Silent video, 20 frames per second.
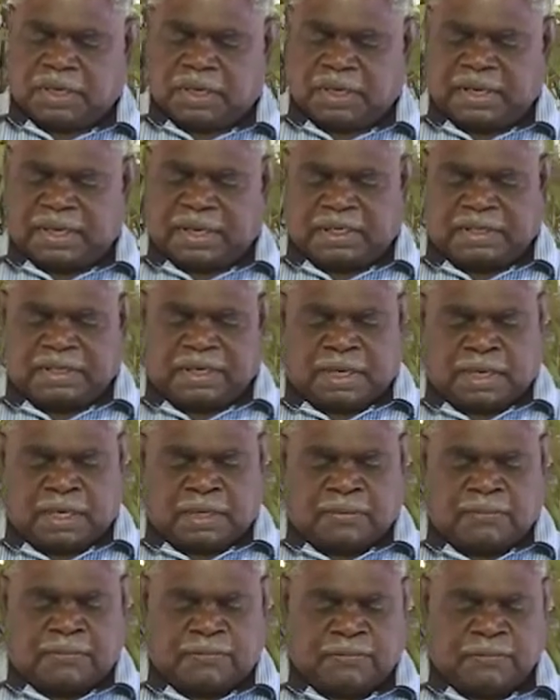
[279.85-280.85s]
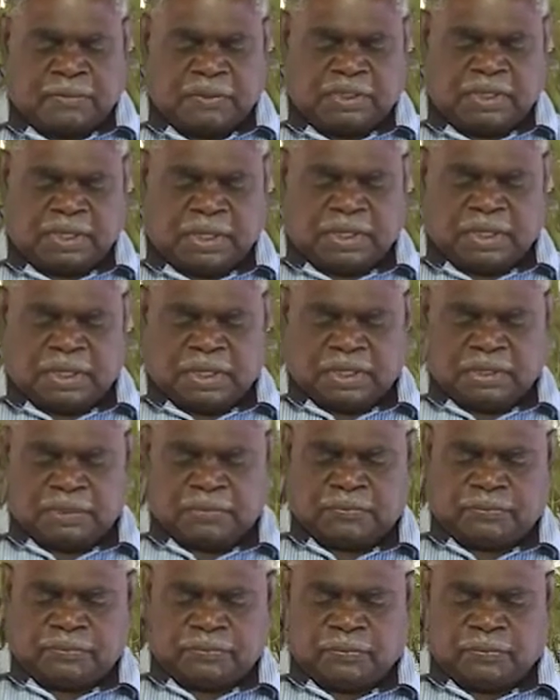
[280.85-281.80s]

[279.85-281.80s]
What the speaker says: ESL teachers.